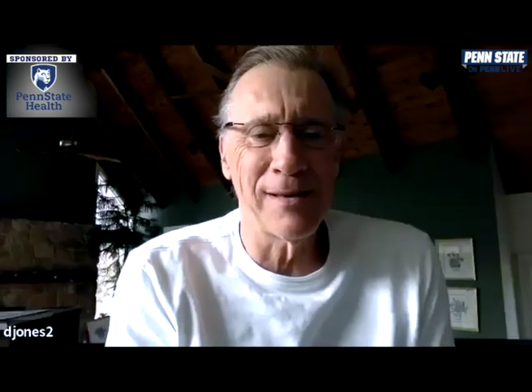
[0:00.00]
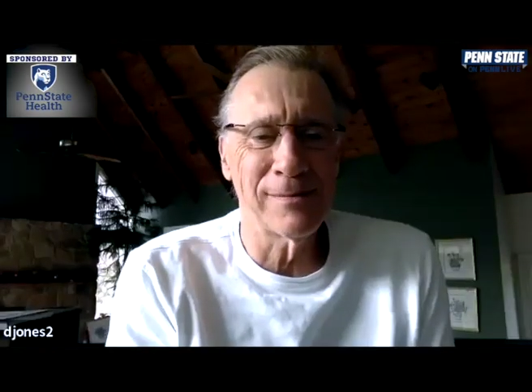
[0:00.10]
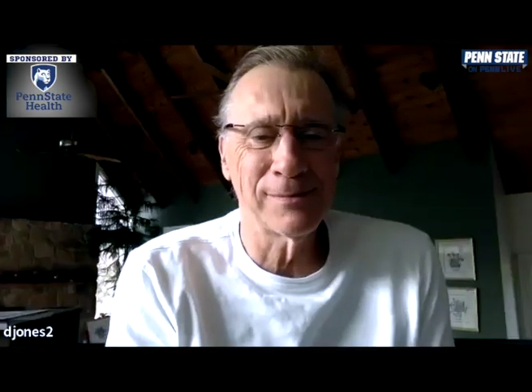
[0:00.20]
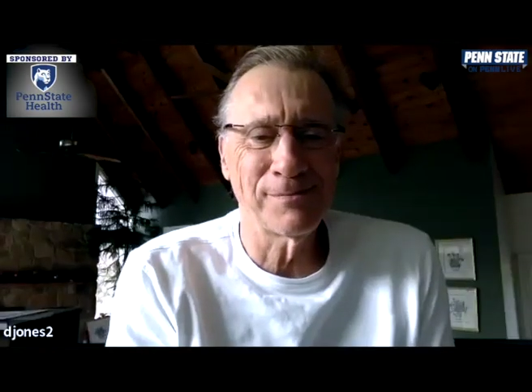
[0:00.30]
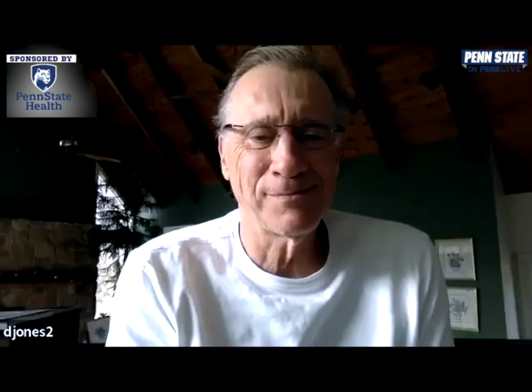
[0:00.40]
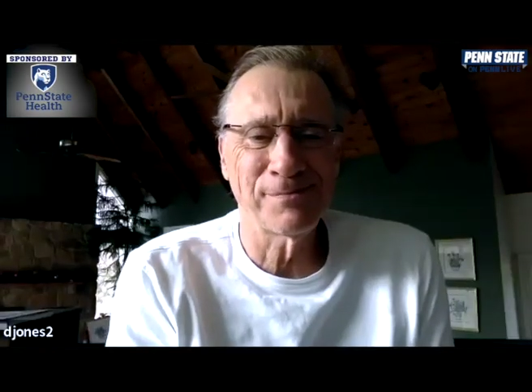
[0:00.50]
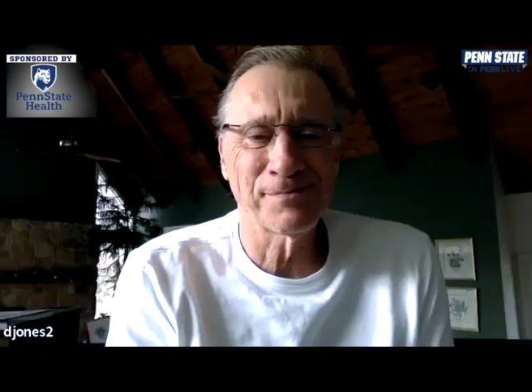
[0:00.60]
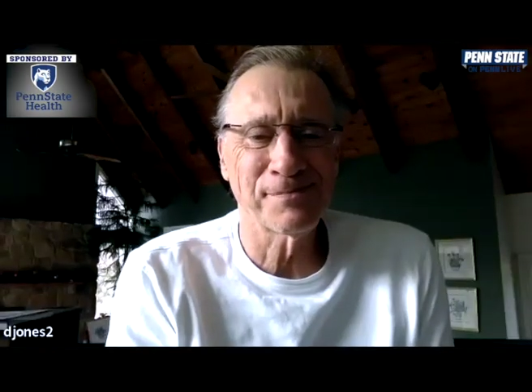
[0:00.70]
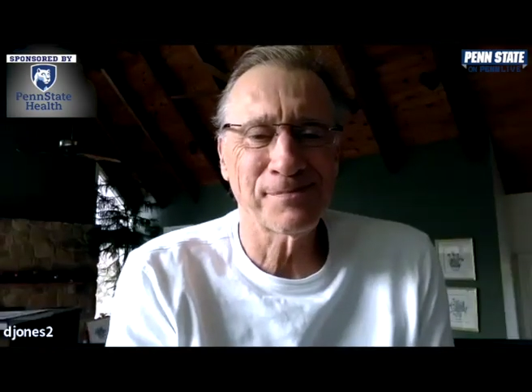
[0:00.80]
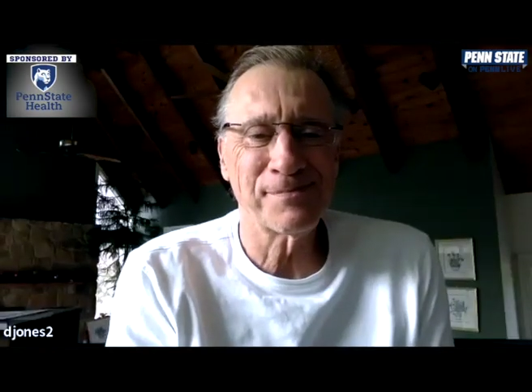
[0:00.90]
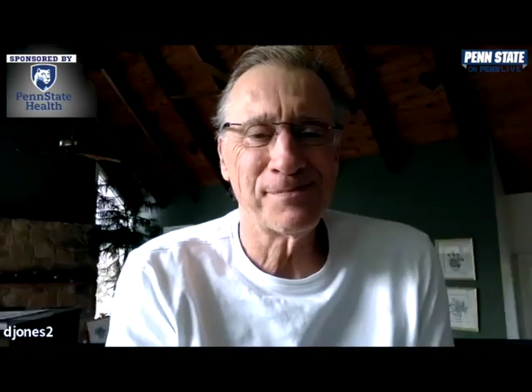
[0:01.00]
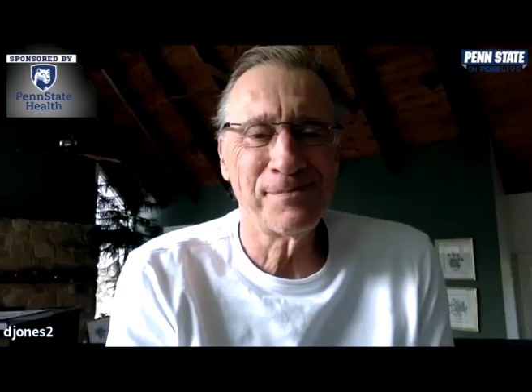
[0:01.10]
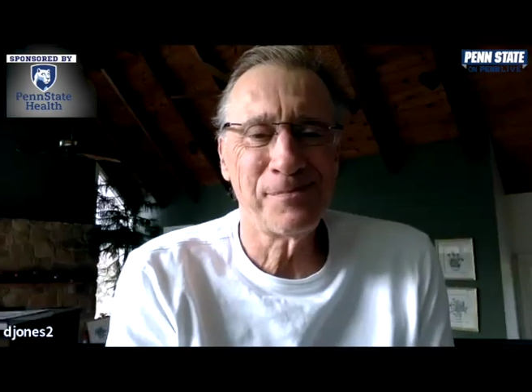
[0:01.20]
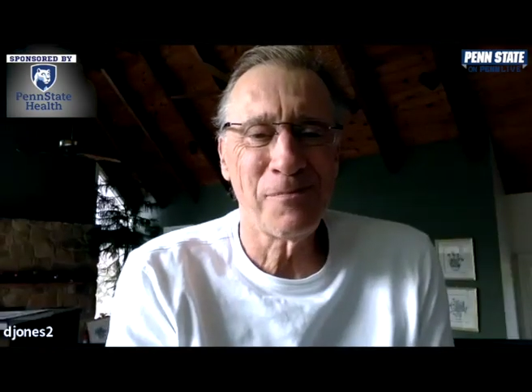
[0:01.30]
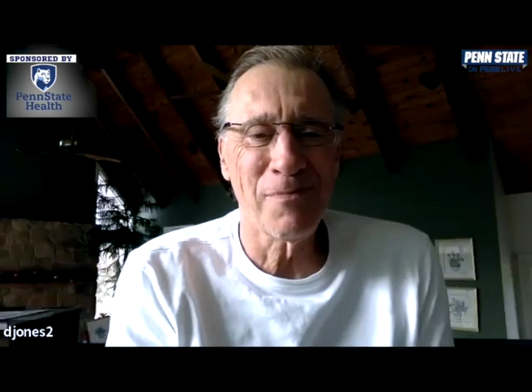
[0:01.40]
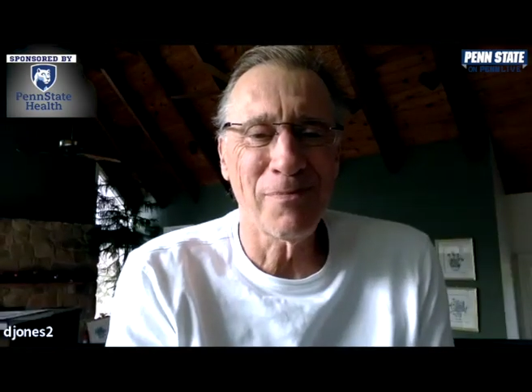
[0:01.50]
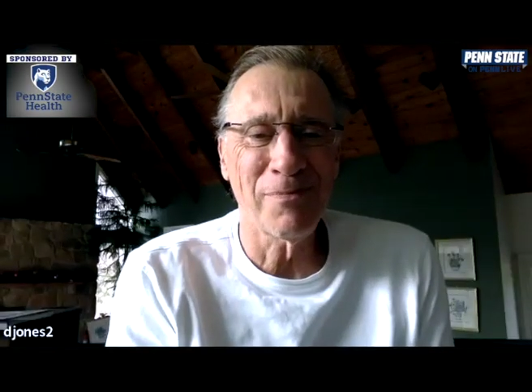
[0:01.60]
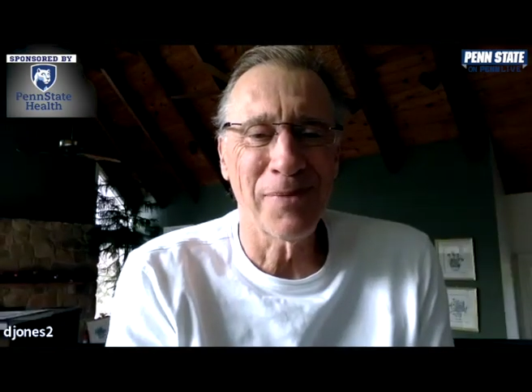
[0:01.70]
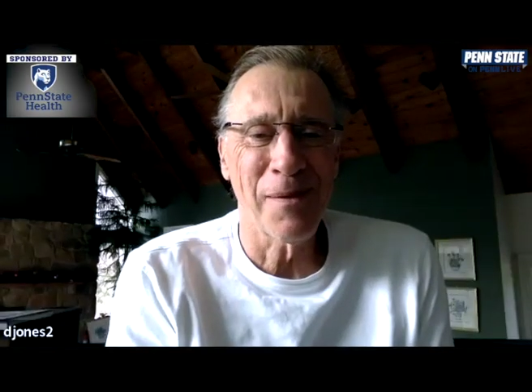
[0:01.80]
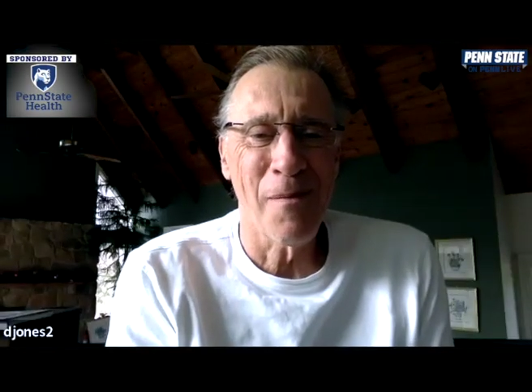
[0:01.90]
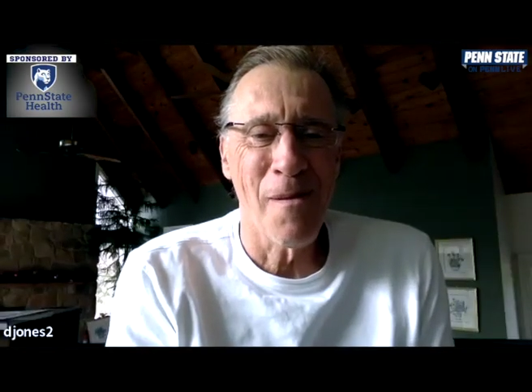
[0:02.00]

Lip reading: Kimo Von Offlin fell